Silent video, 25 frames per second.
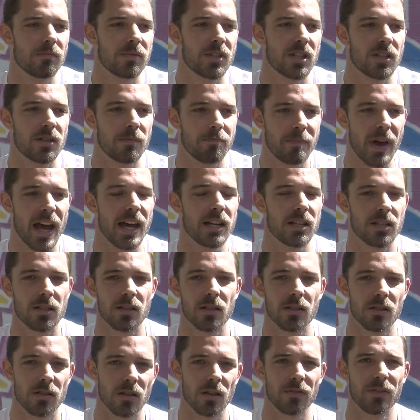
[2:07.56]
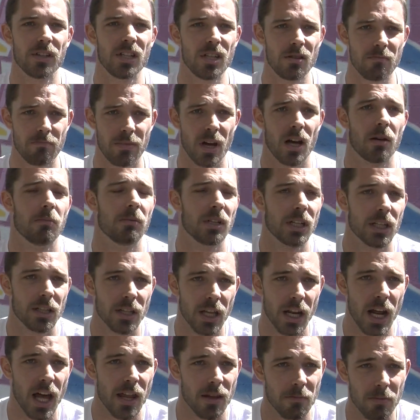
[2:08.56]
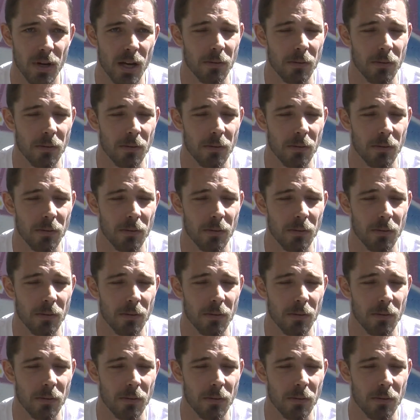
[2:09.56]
space that's sort of in public that other